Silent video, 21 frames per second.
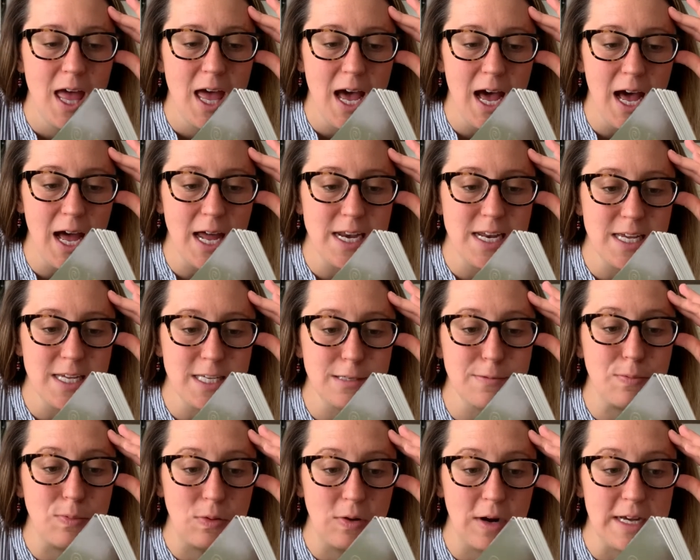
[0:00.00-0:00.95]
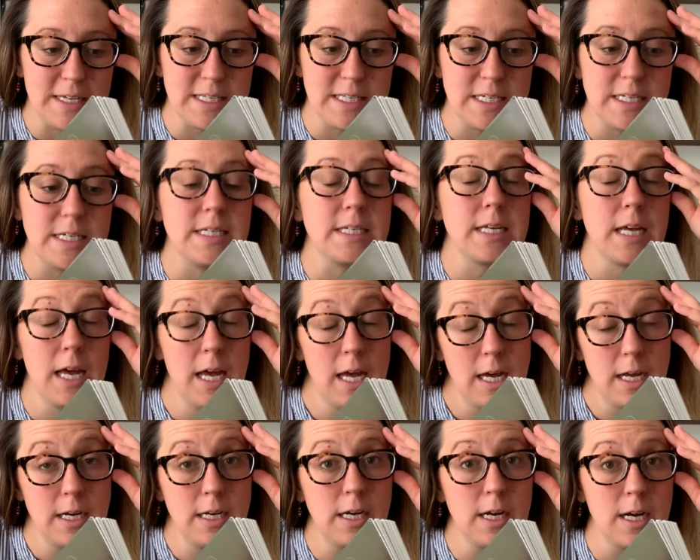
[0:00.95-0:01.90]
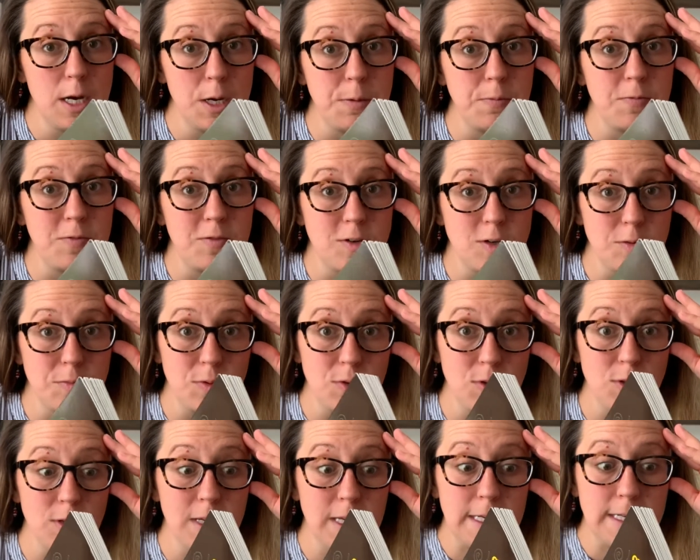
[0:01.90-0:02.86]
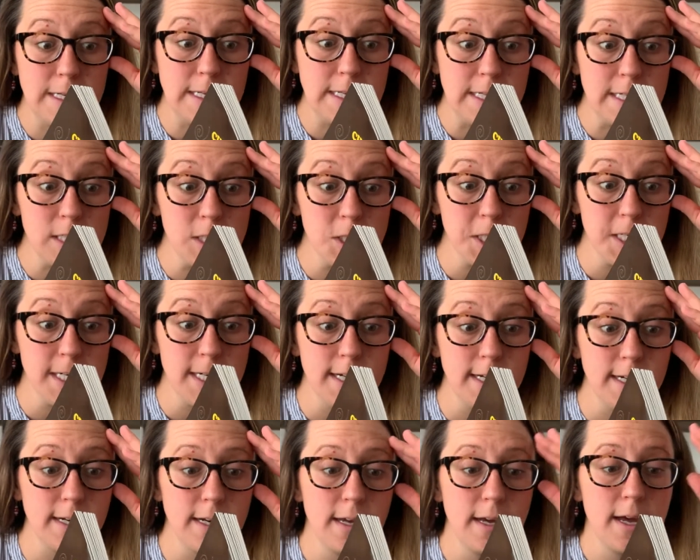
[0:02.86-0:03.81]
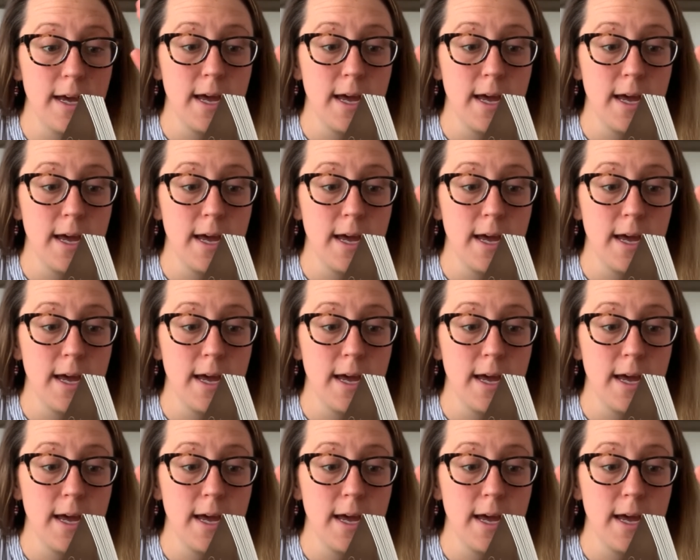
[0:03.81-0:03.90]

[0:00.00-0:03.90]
on his present uncomfortable condition.